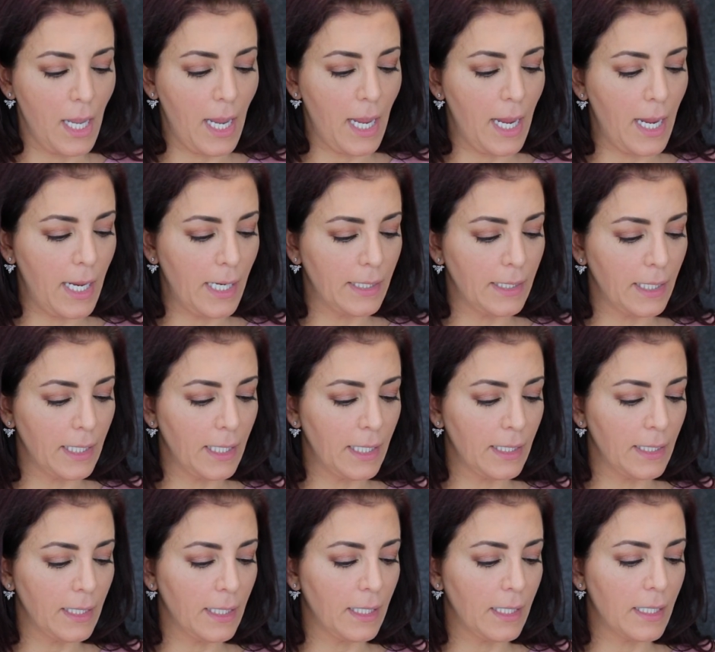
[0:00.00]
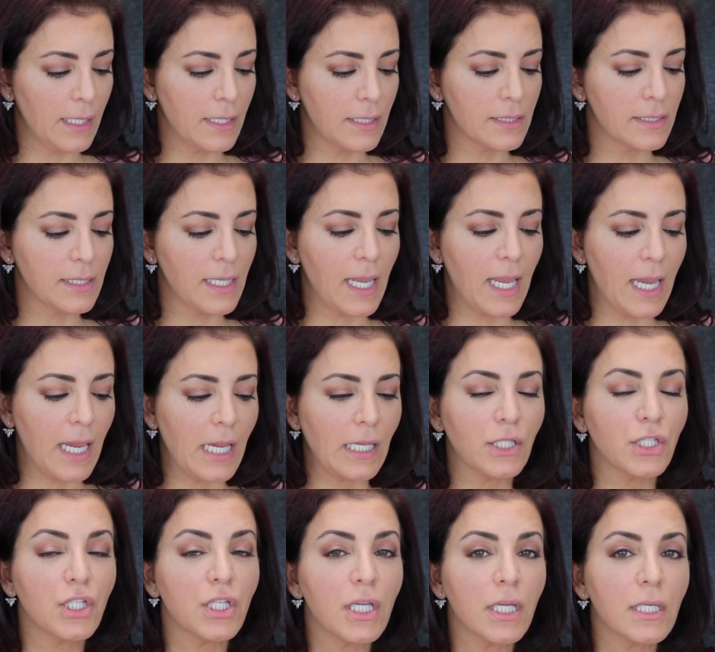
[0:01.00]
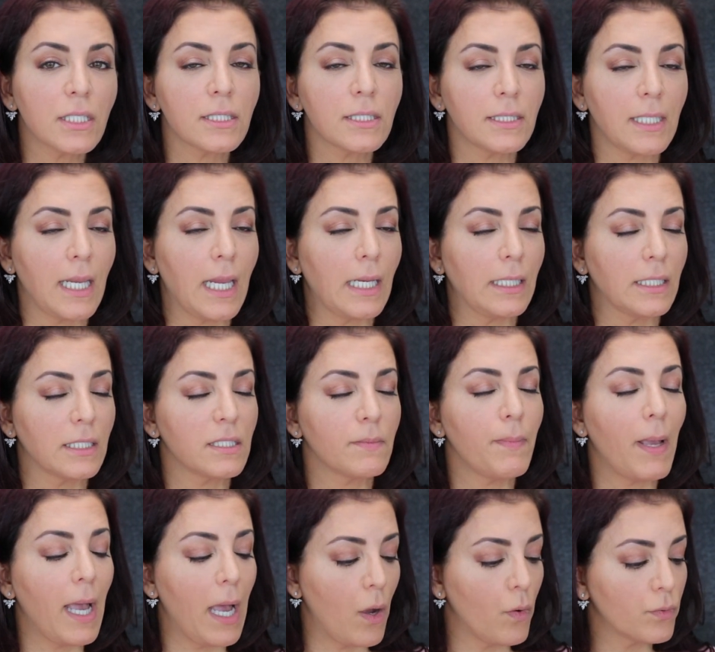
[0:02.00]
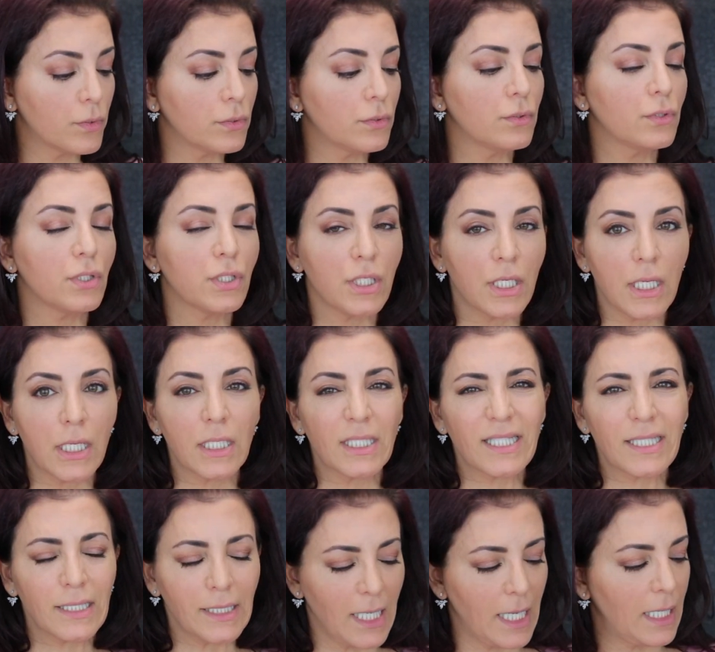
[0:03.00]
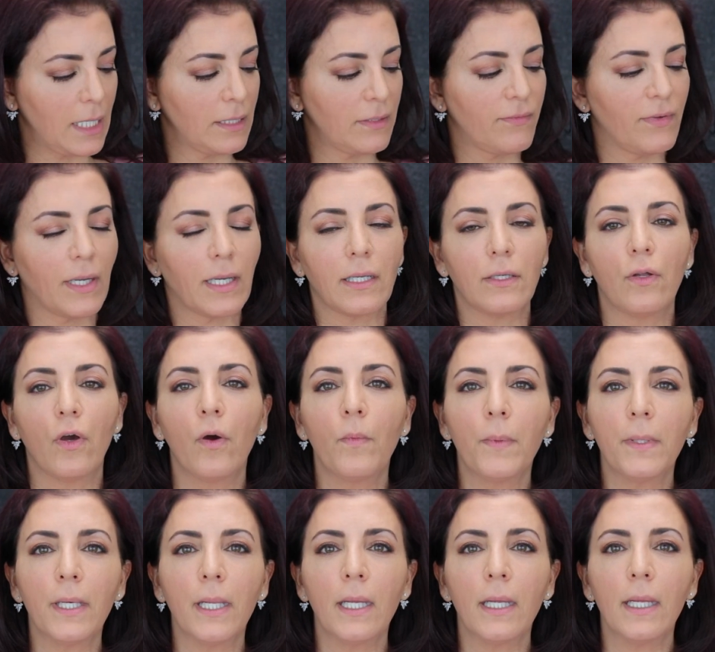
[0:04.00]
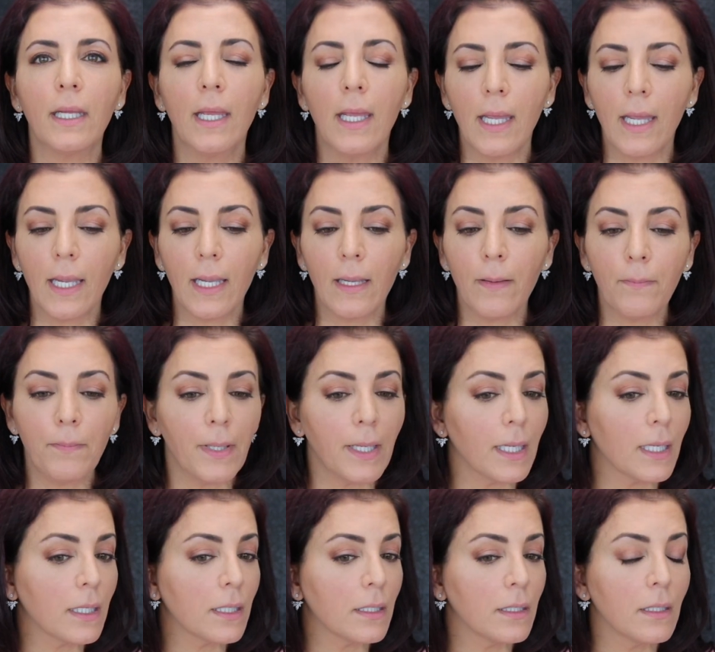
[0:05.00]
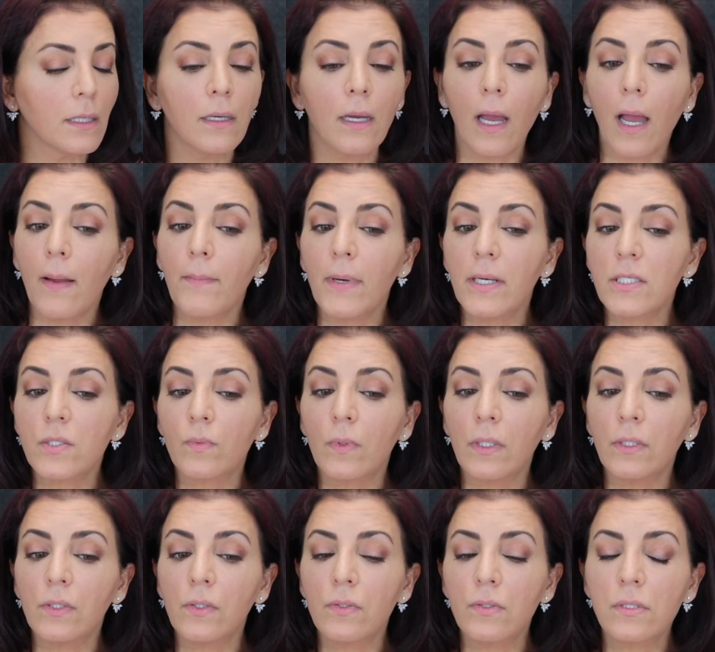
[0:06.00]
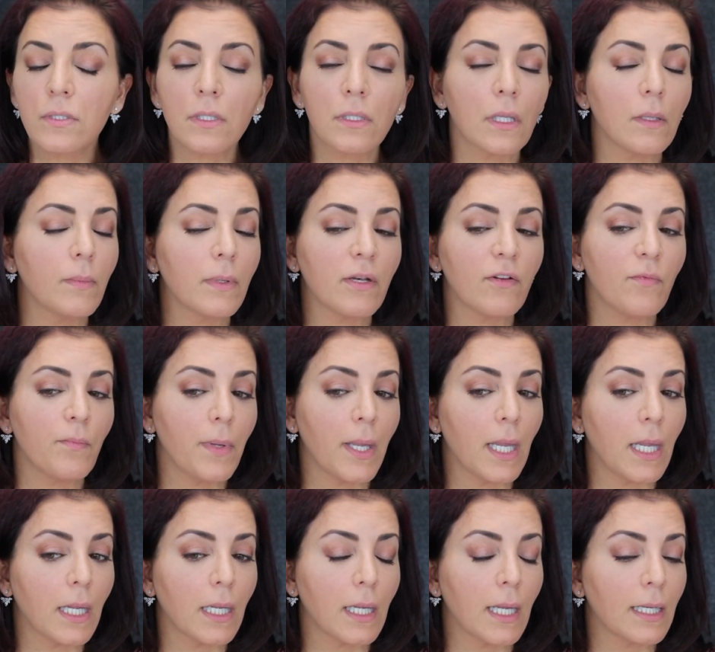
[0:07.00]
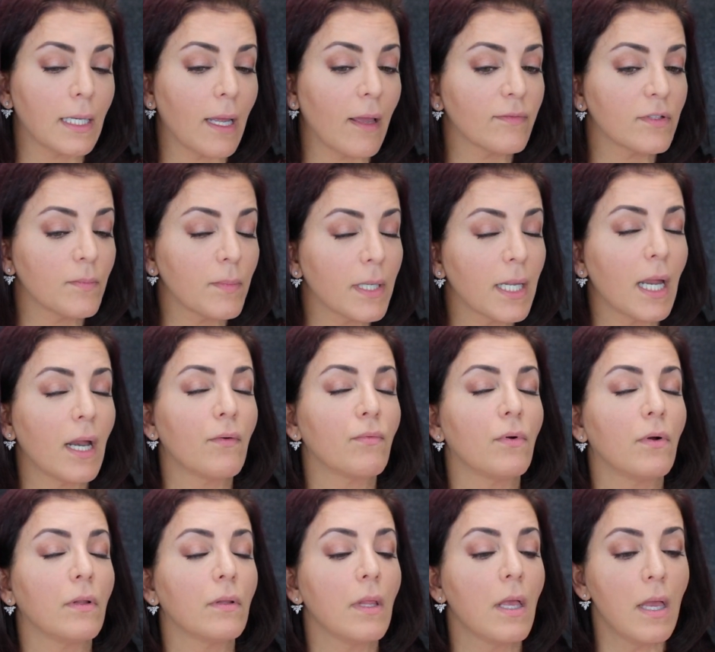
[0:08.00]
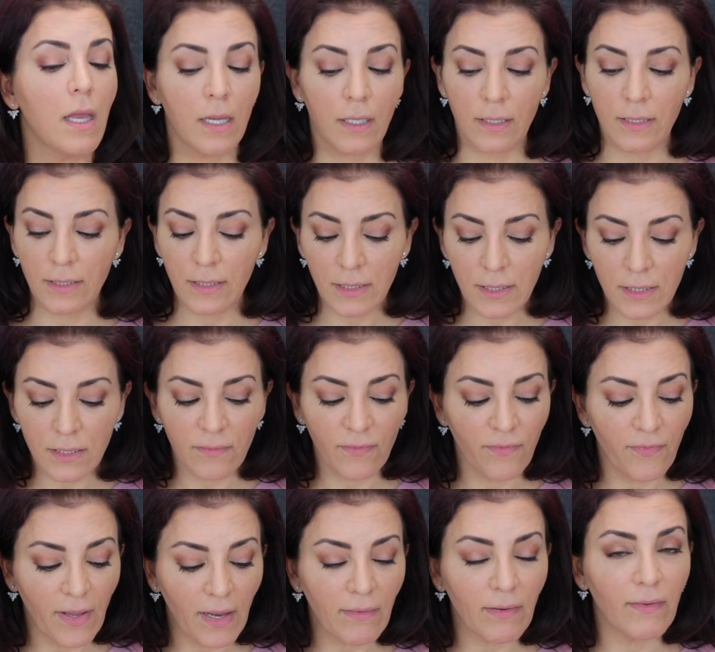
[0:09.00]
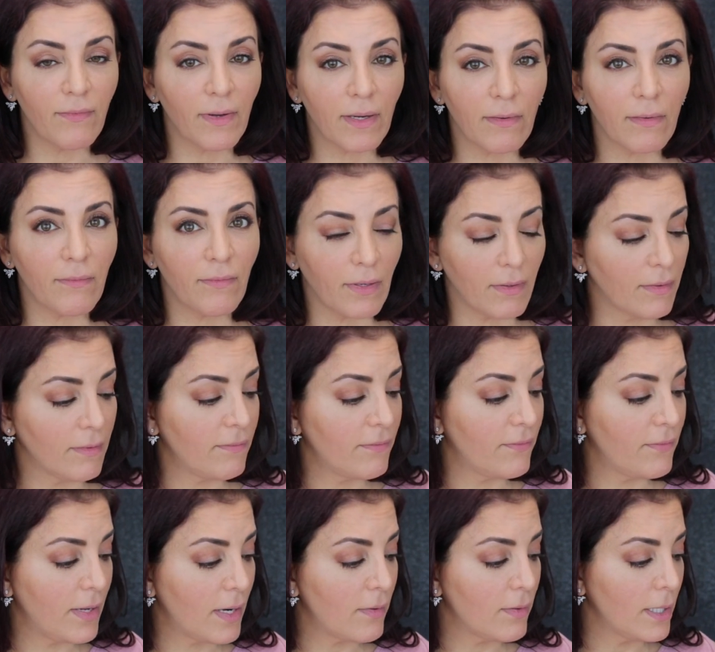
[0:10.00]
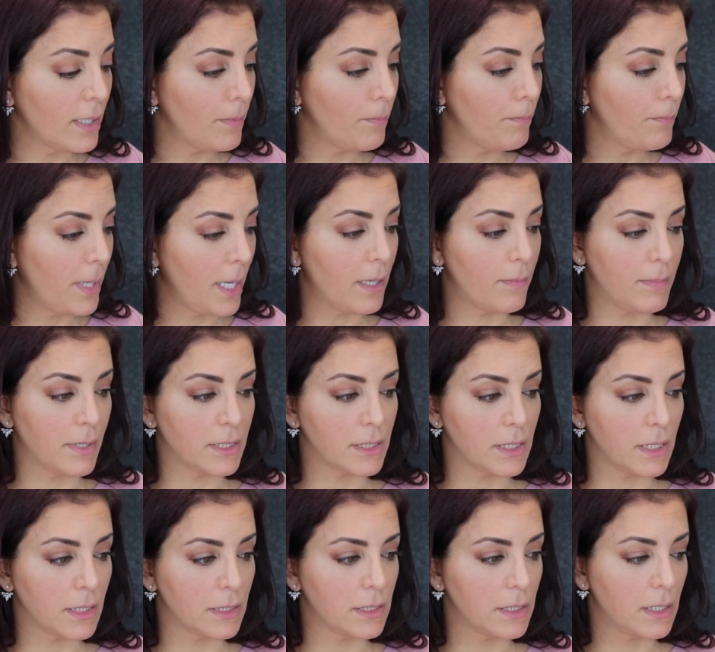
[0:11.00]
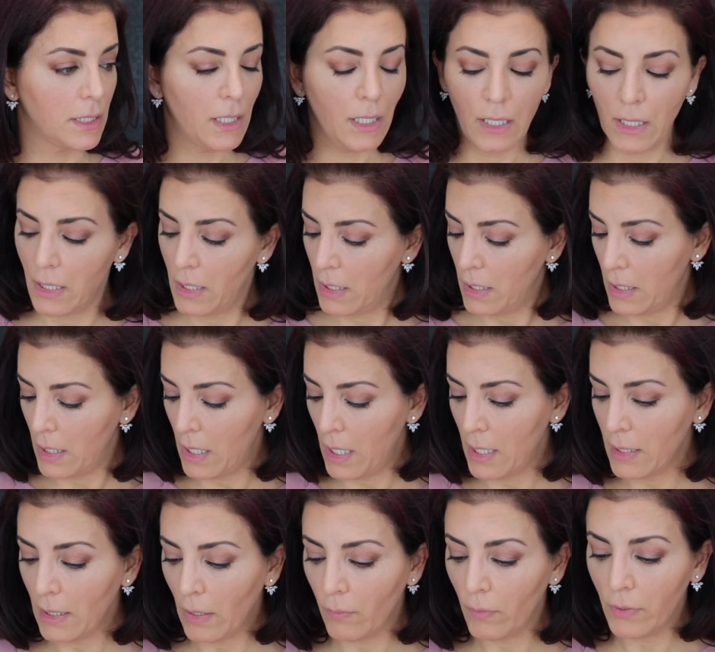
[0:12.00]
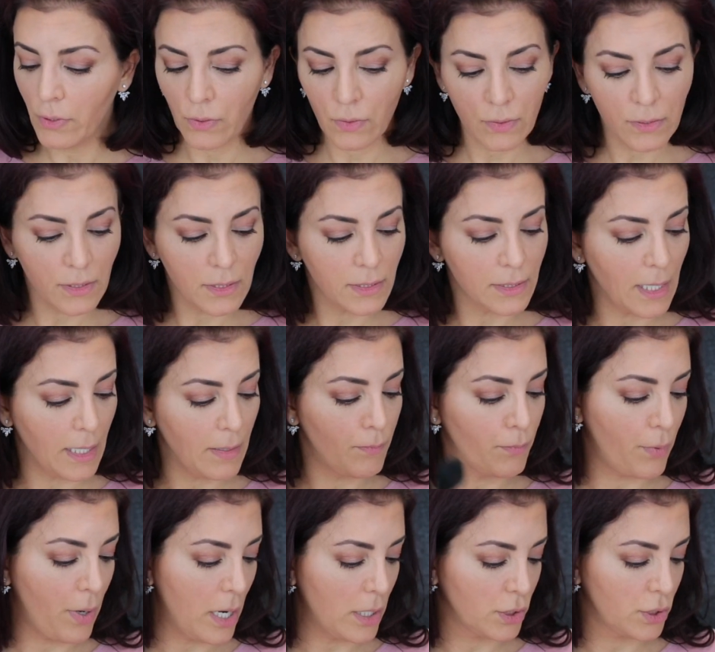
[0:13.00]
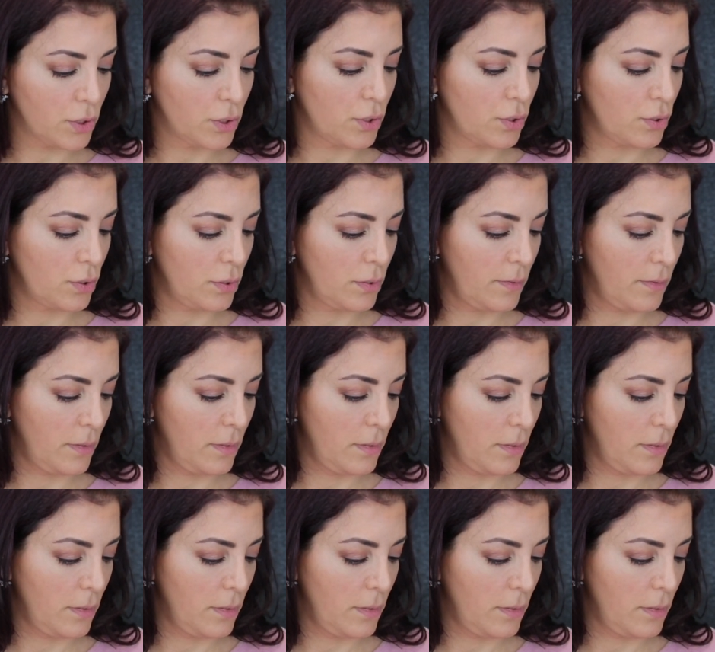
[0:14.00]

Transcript: and it is a cheek stain. It's powder cheek stain. If I can open it in pink, I might as well use a little bit of pink. And I have to be careful because this is very, very, very, very pigmented. And I will use the same brush.